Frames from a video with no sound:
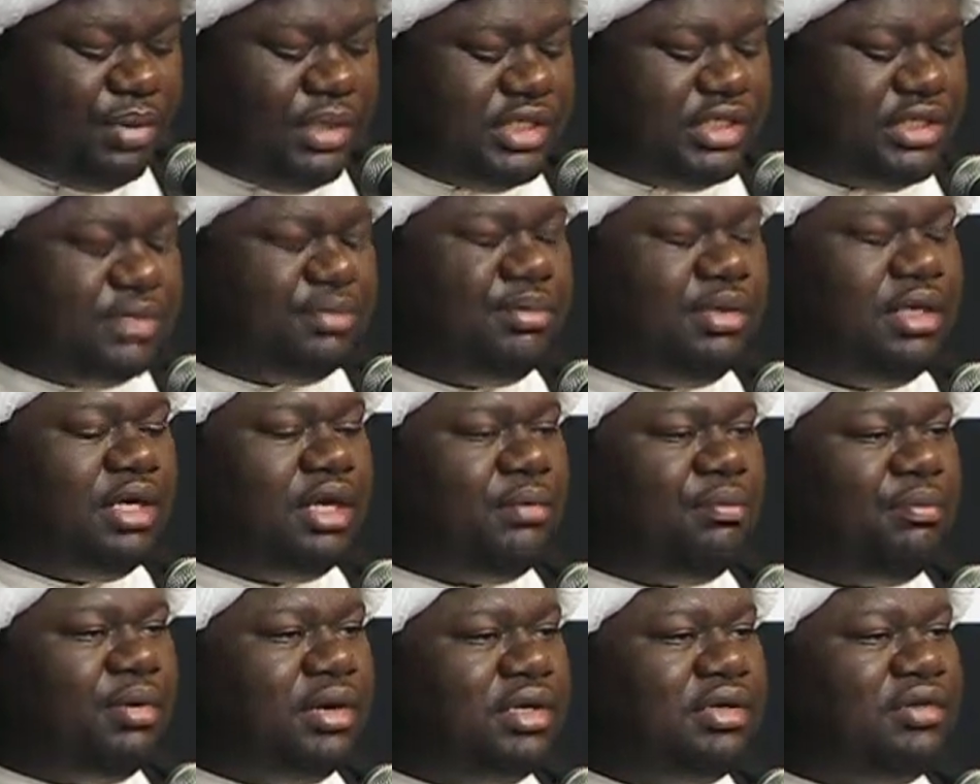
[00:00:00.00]
peace be
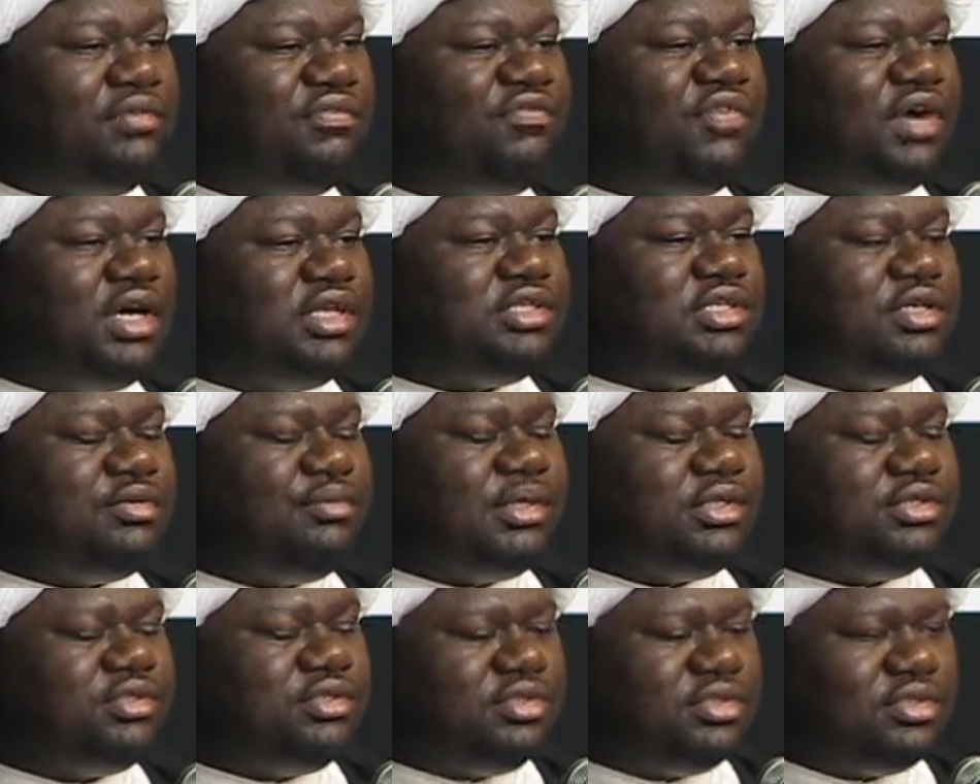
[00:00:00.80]
upon
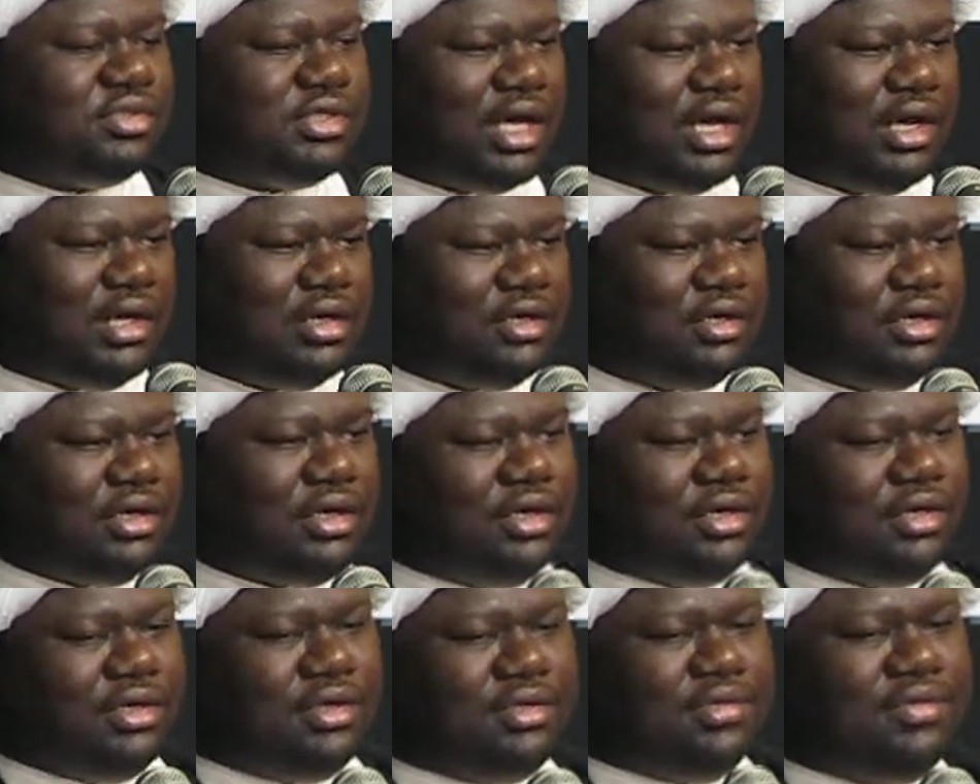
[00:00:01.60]
Fatima to
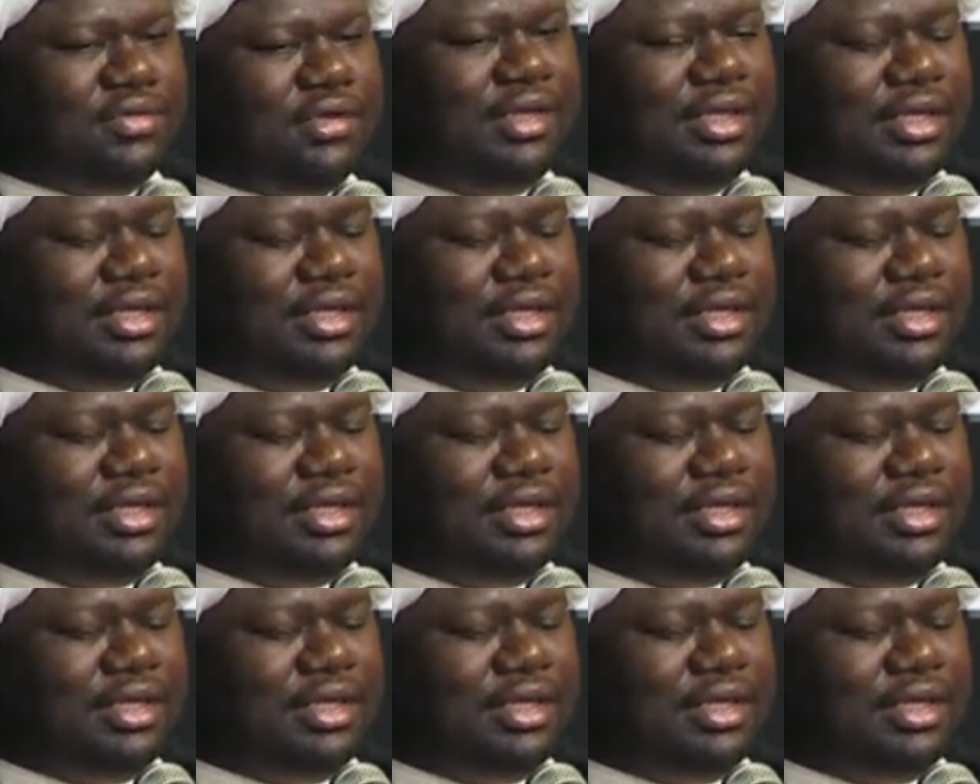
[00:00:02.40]
Zahra.